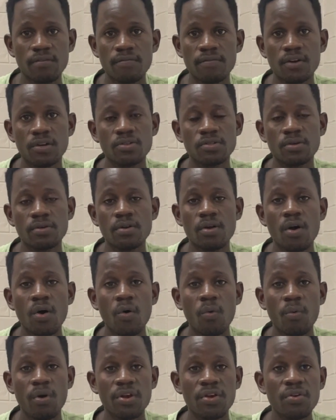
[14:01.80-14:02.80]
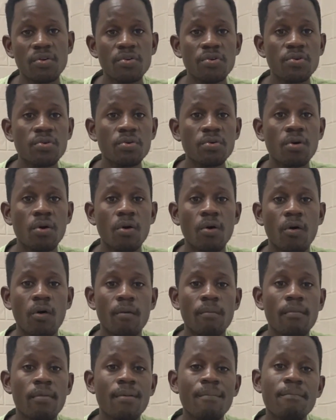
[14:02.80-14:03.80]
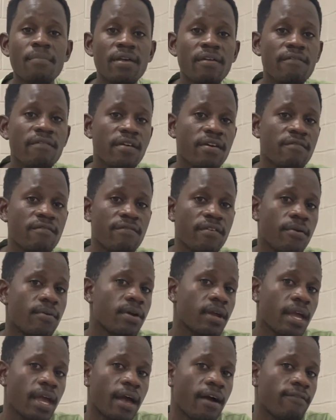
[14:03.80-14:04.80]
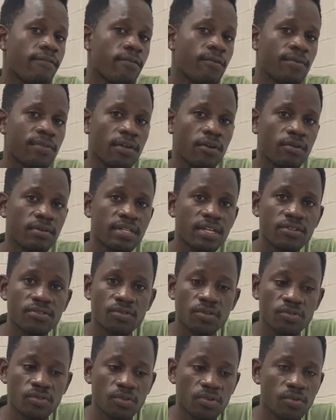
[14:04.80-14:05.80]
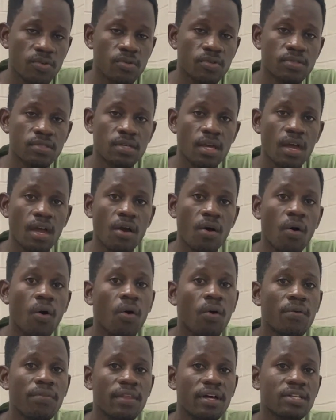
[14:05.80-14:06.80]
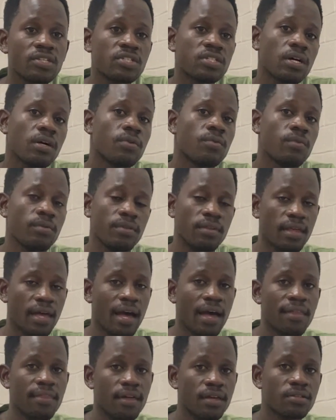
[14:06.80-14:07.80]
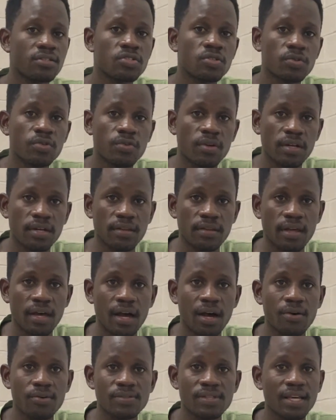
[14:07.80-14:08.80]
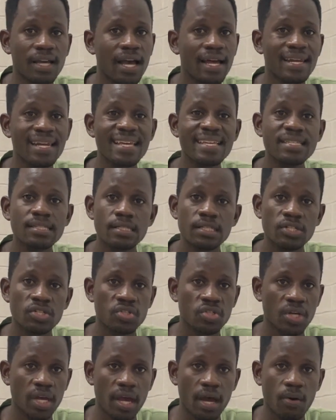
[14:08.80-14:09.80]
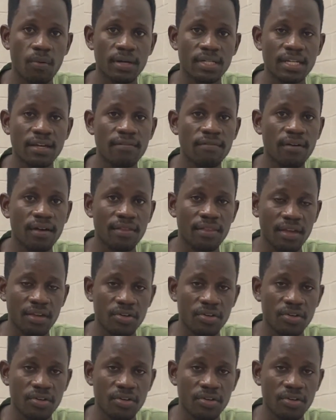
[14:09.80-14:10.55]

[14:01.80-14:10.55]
infection, when you do go home, be very careful with the utensils you use on that child with the other children in the house. They can easily share whatever they